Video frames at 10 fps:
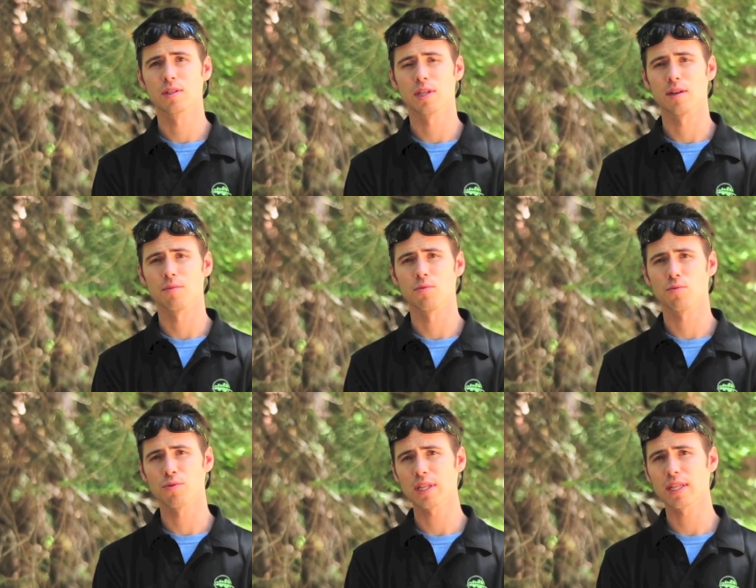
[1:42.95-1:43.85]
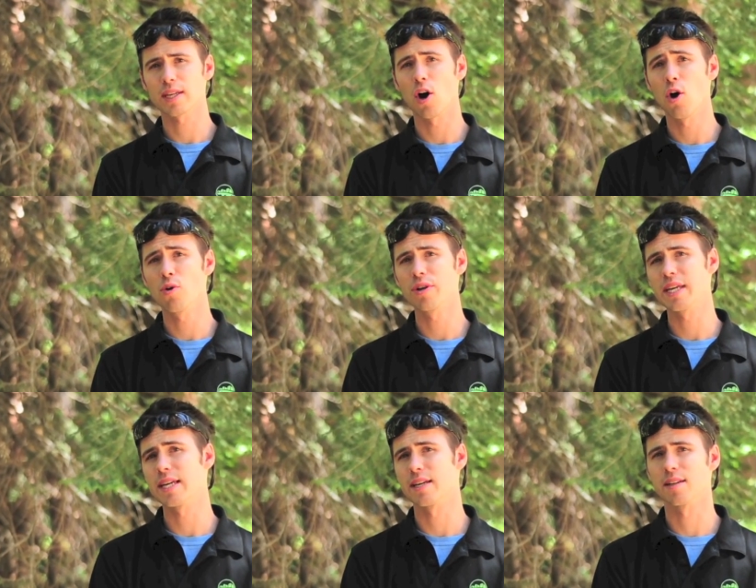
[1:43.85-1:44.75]
to really hone
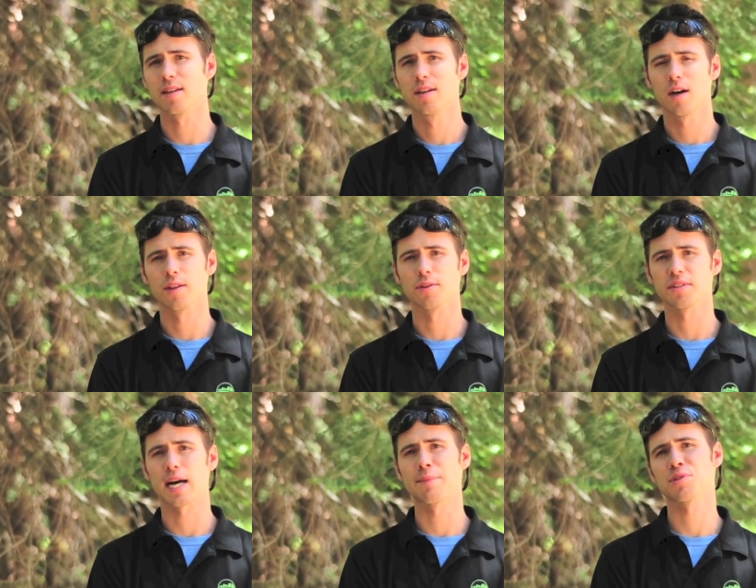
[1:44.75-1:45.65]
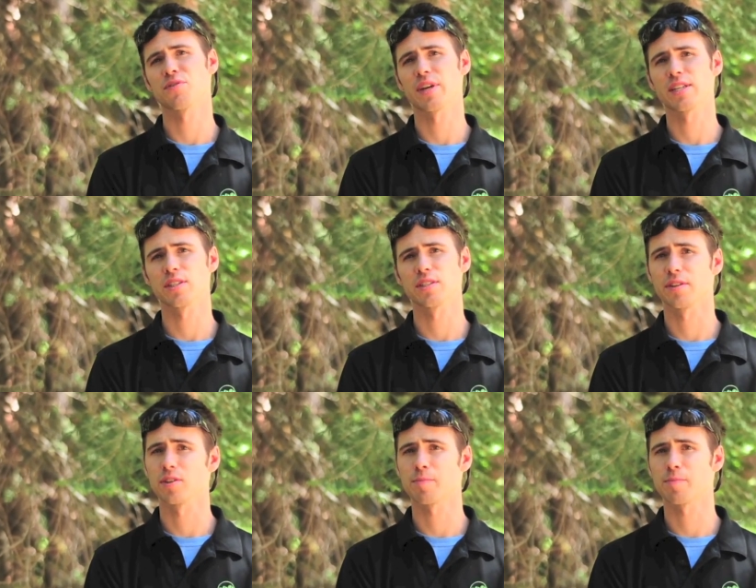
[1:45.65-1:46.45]
in on those observations and those